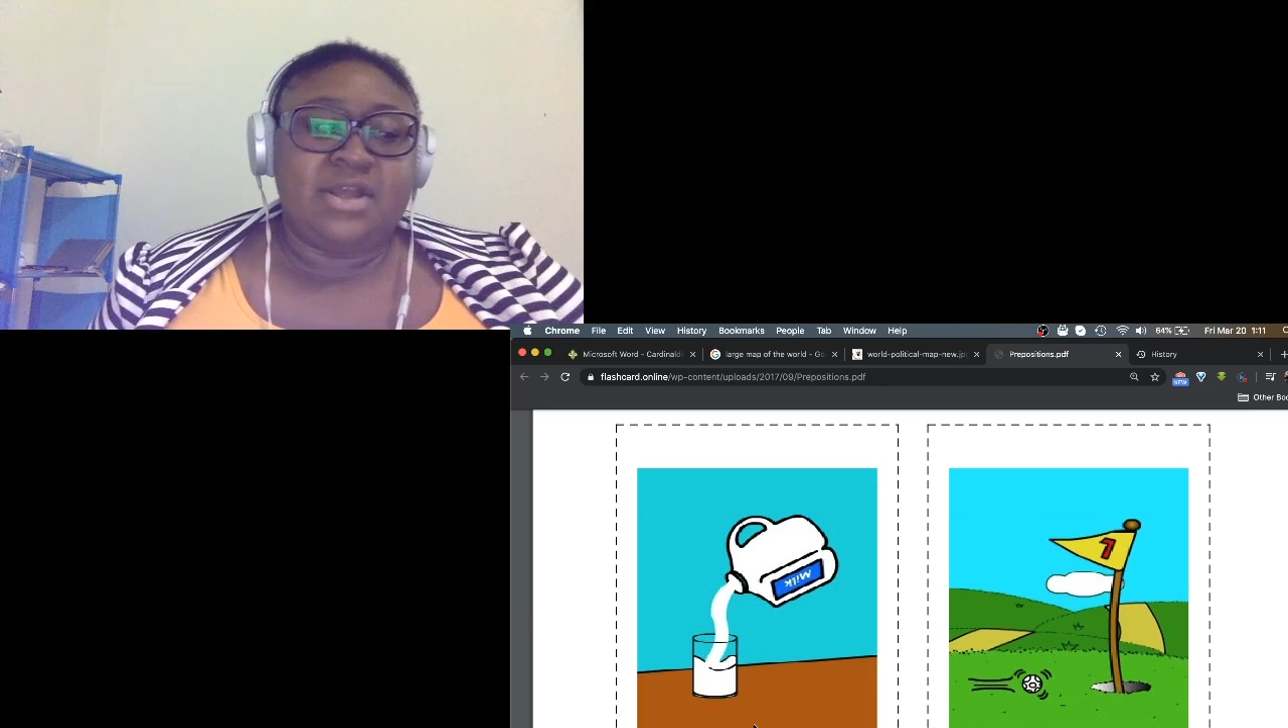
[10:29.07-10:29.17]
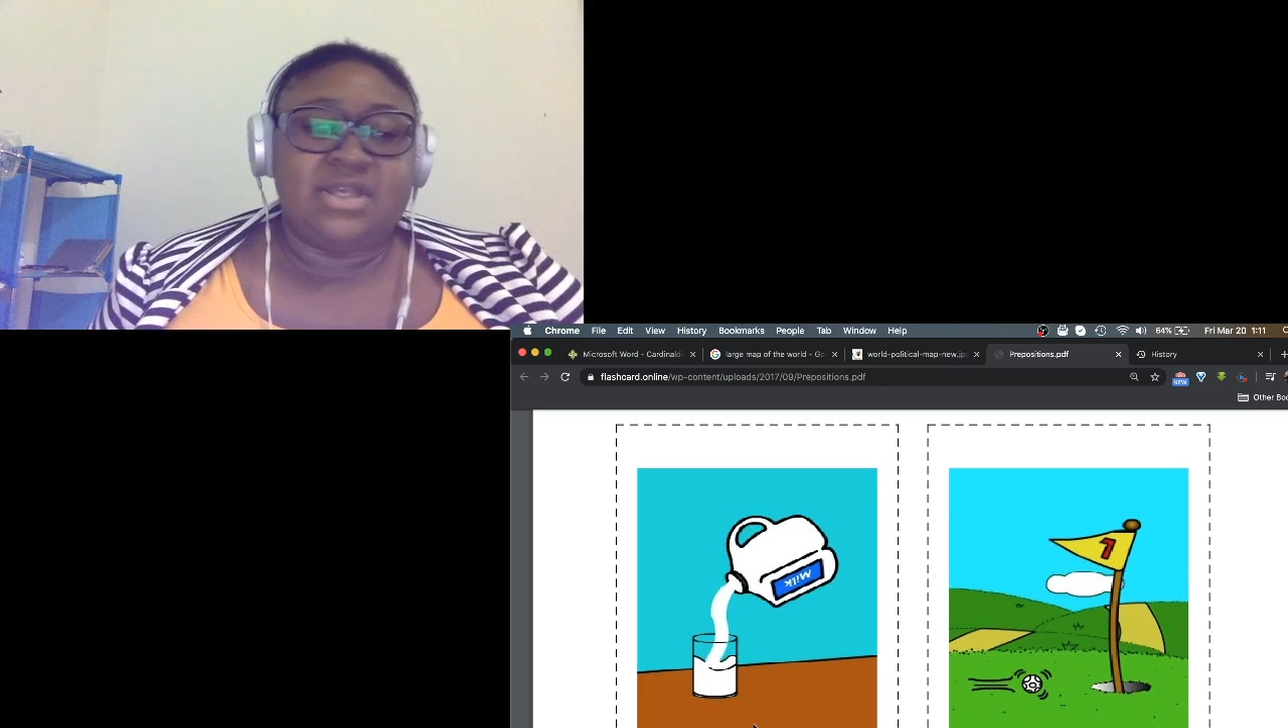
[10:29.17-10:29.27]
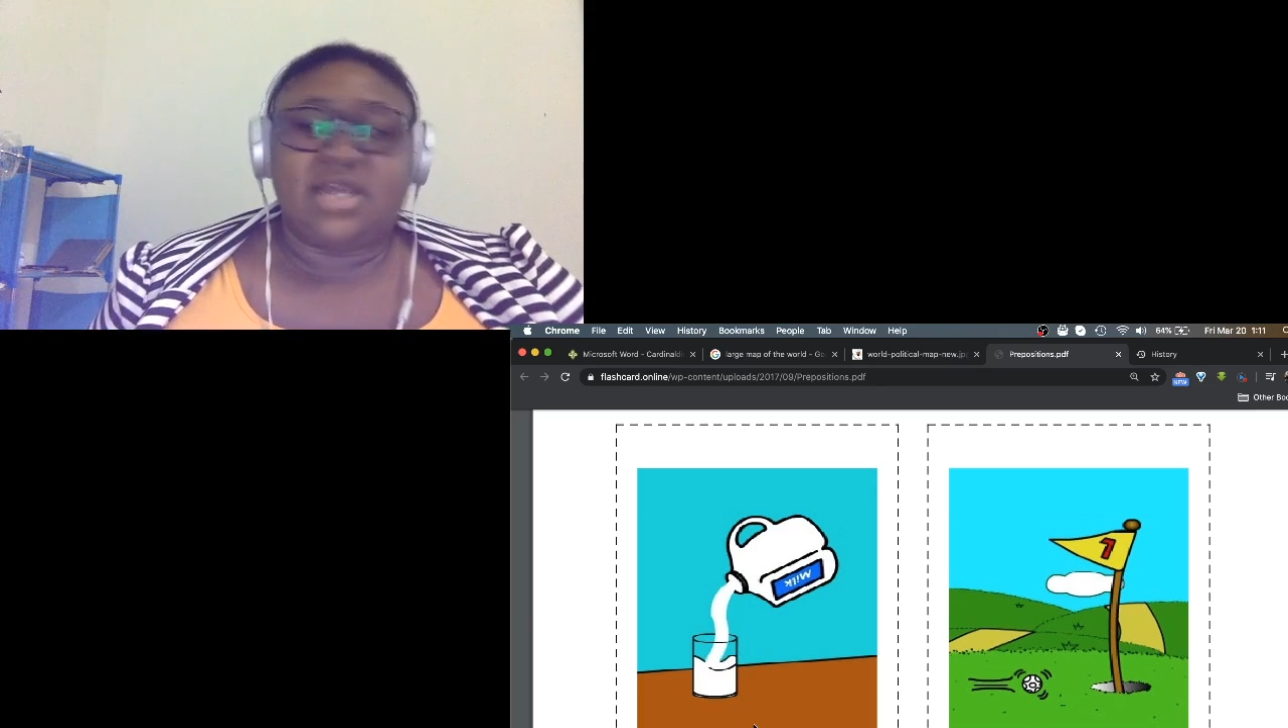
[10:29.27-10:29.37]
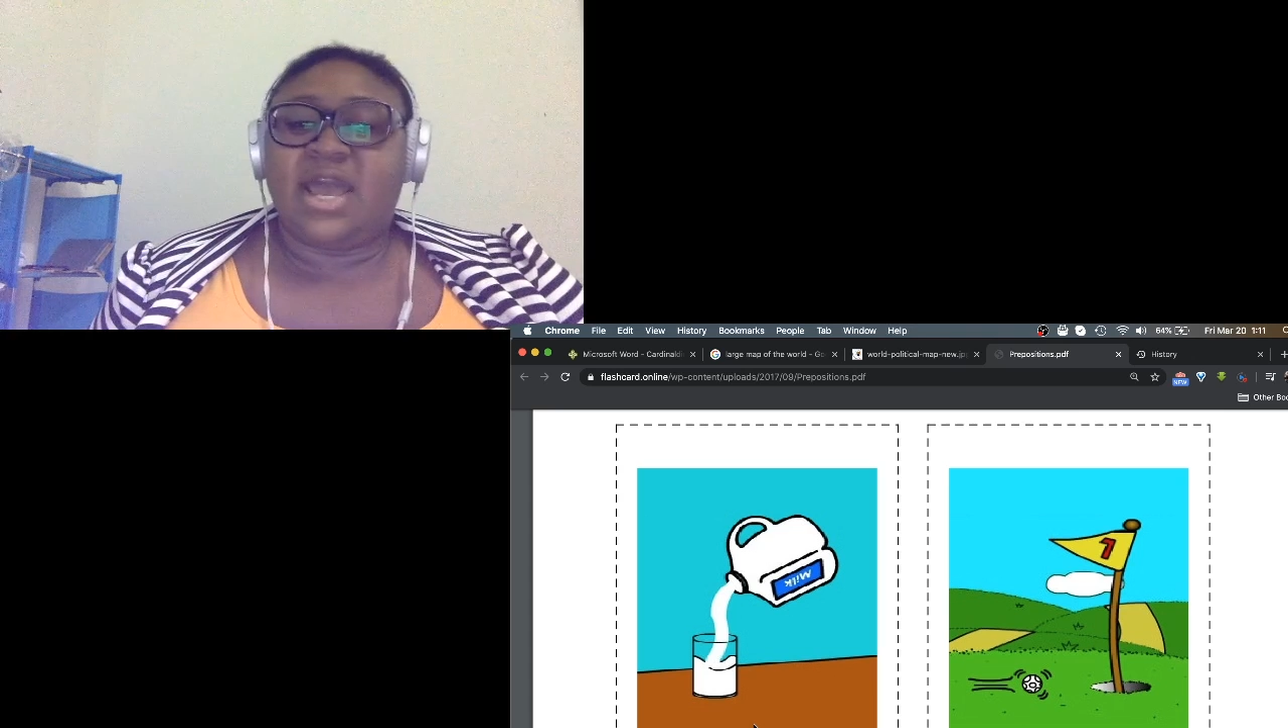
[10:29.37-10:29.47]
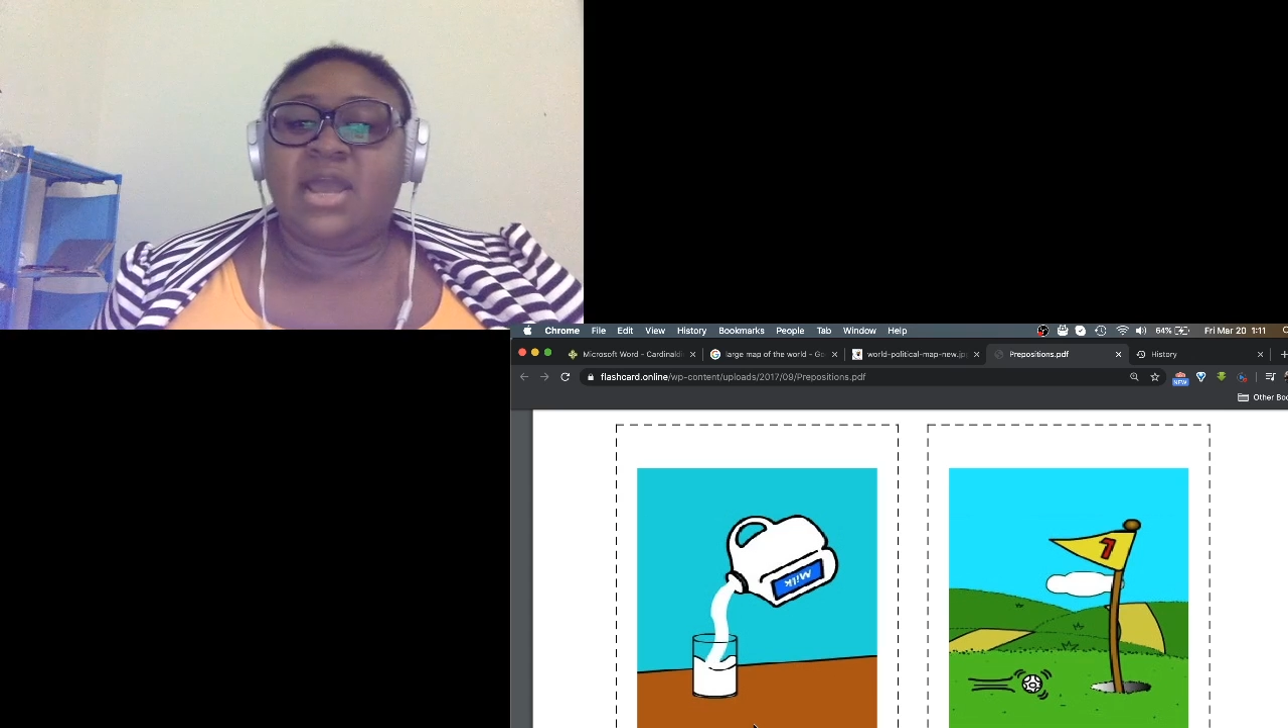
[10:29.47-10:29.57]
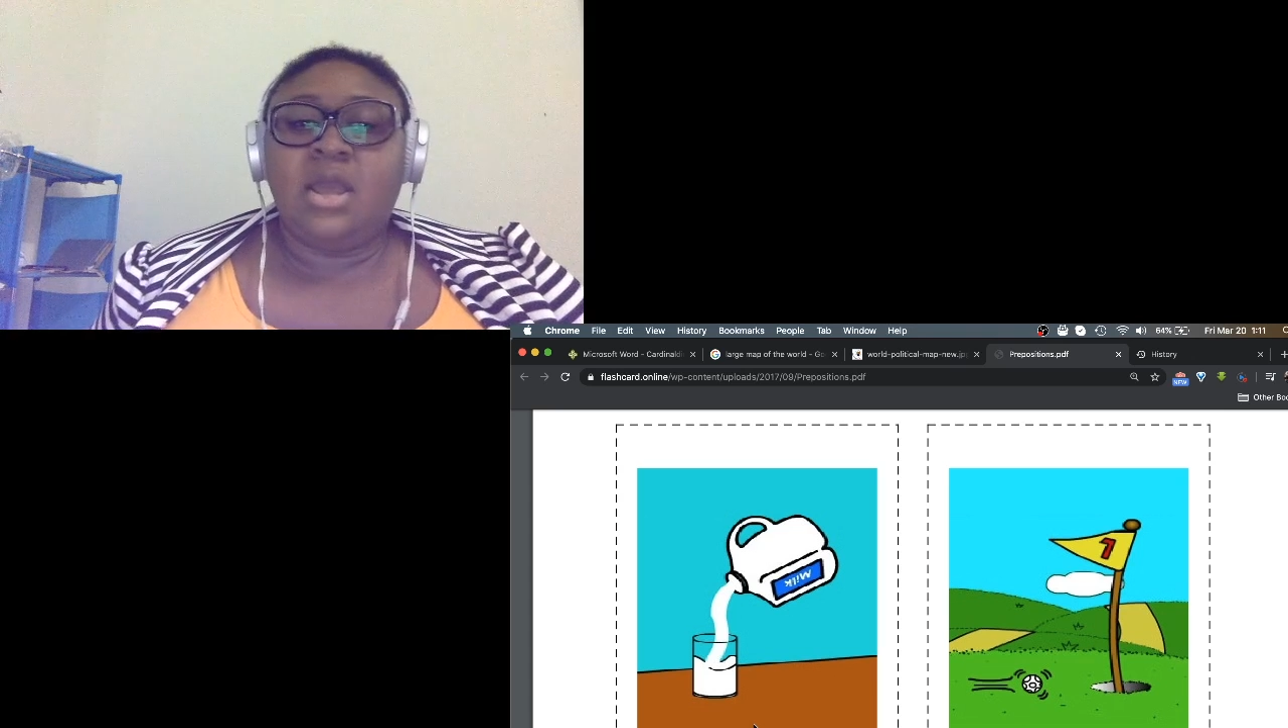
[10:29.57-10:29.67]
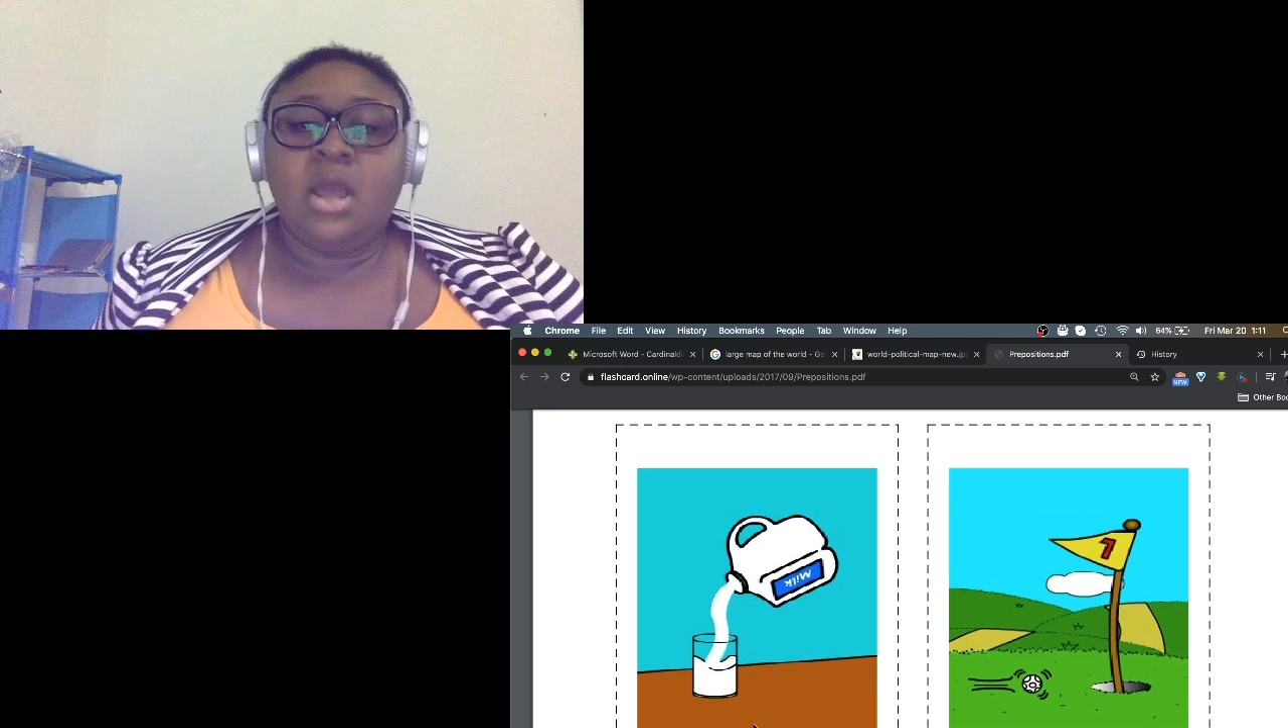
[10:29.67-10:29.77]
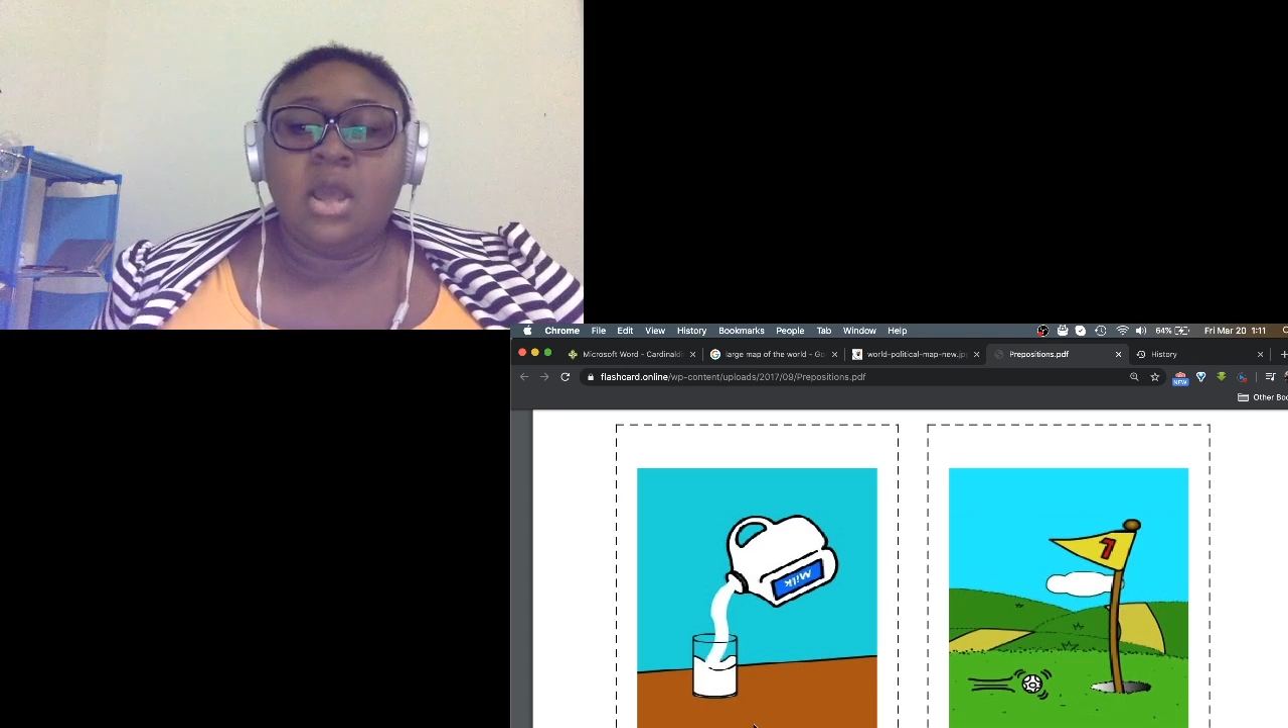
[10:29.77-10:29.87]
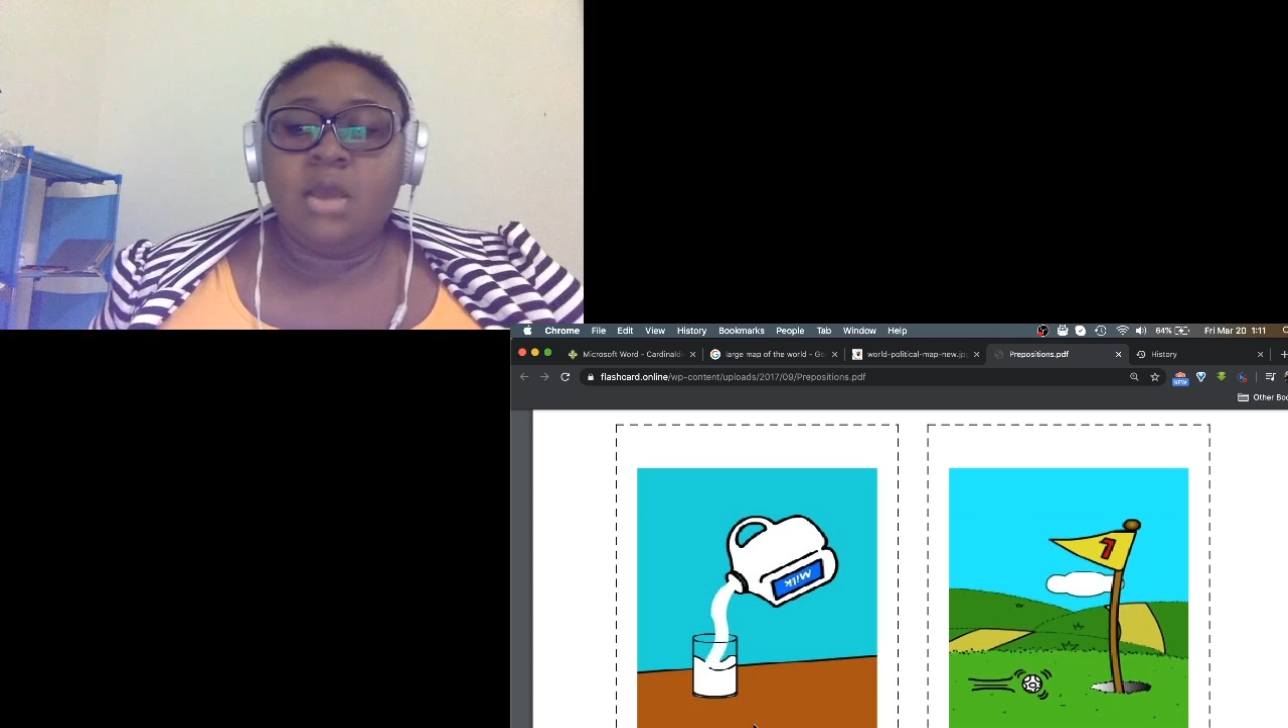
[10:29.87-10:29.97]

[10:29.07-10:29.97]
say,